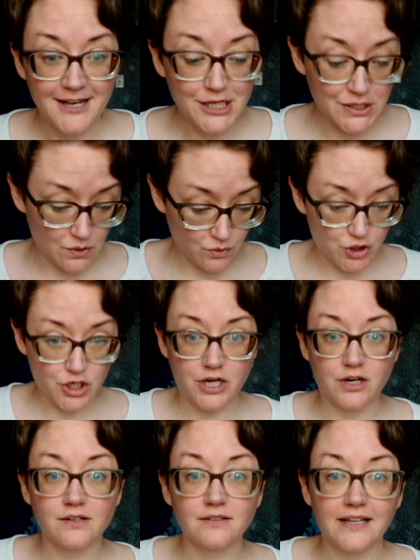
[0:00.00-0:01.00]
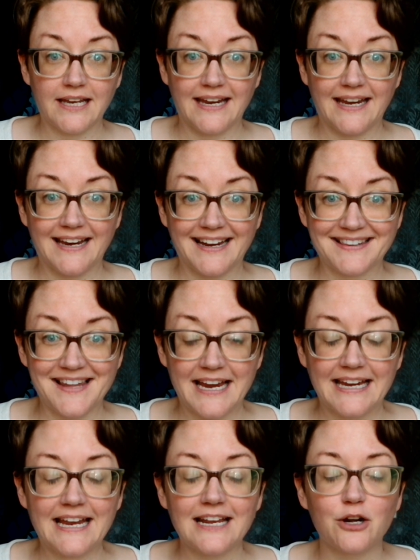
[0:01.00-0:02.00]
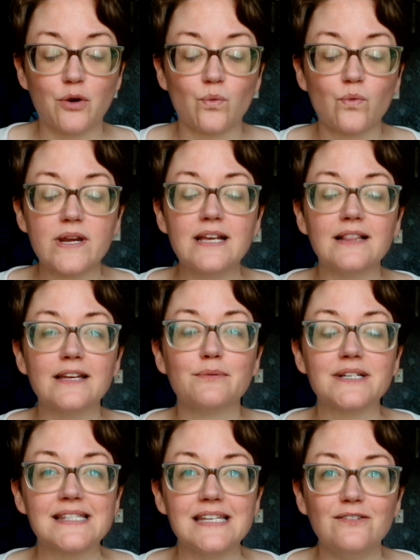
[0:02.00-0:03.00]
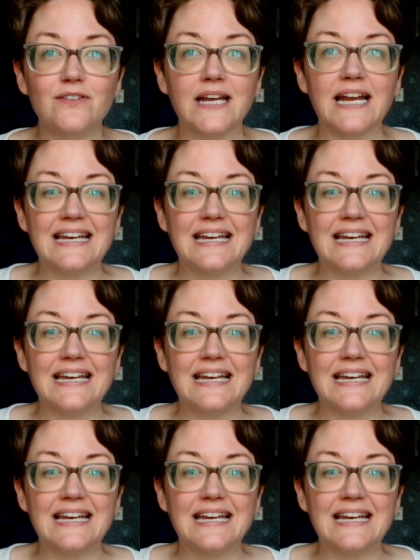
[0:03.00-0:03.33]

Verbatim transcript: So journaling and like getting to really receive it.